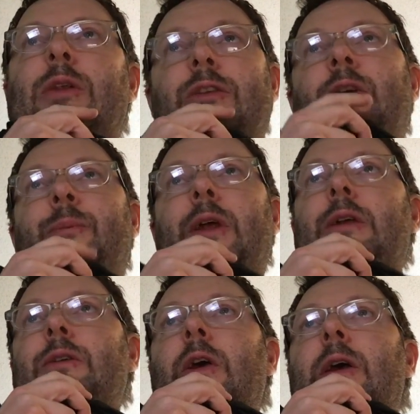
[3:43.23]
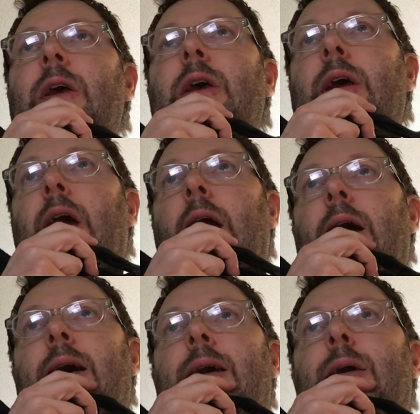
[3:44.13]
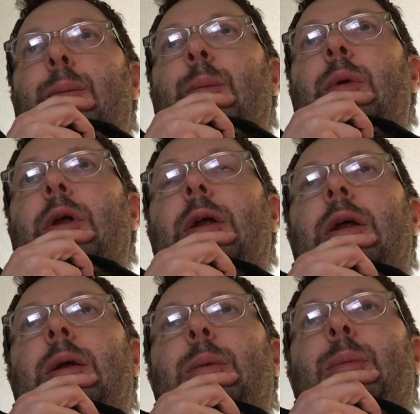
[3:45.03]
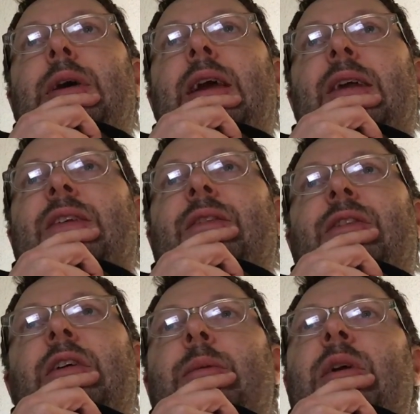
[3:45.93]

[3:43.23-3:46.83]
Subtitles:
Some things. But yes, I fear the